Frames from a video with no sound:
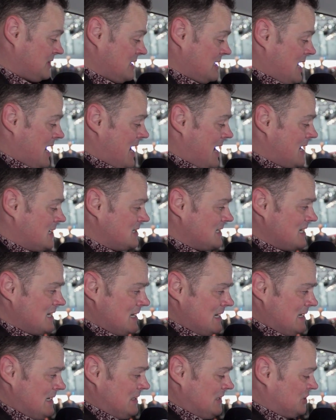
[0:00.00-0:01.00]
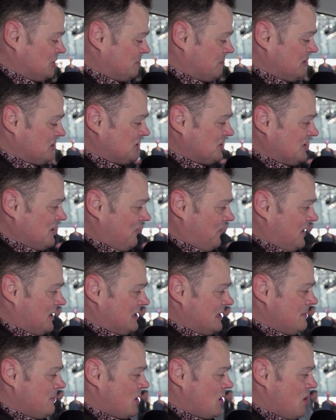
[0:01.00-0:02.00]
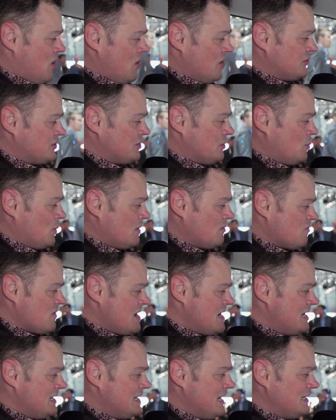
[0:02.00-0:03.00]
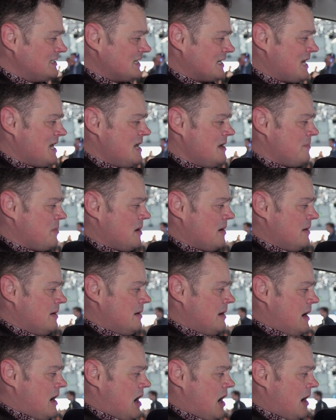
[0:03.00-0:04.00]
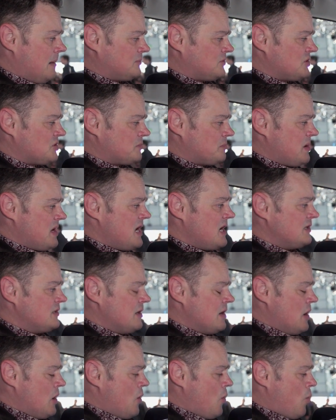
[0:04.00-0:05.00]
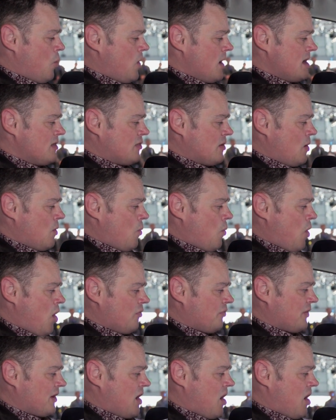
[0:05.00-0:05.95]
in handy, specifically because we really need to keep up to speed with what the